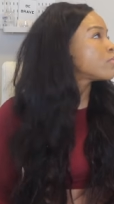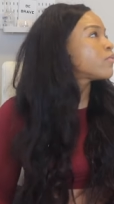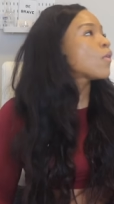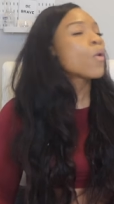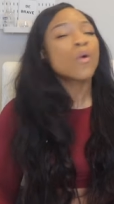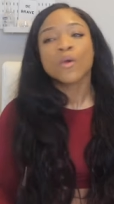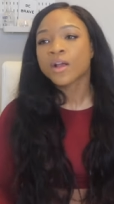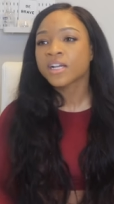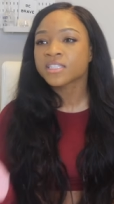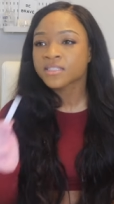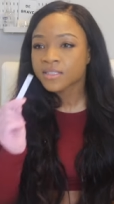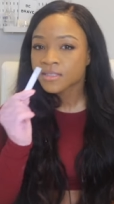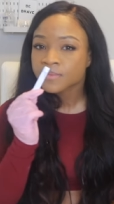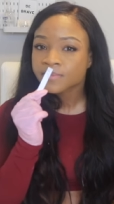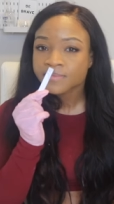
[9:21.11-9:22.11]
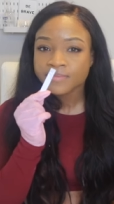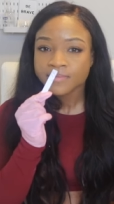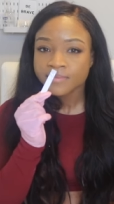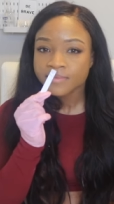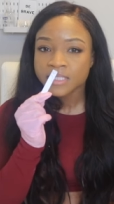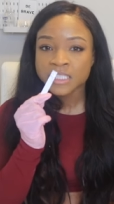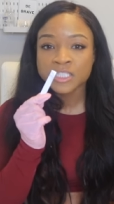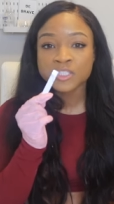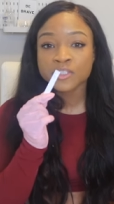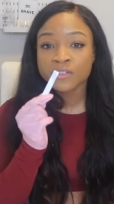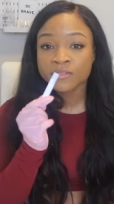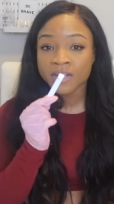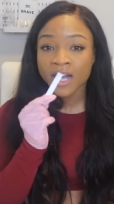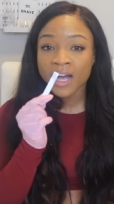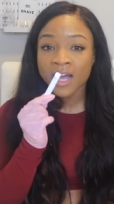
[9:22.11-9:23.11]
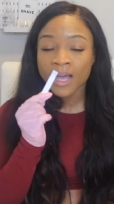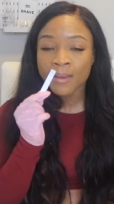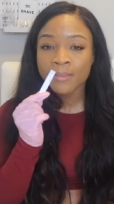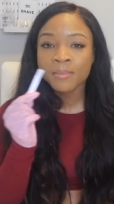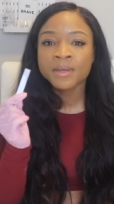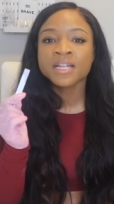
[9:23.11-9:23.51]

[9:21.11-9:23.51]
forest, this is your vibe.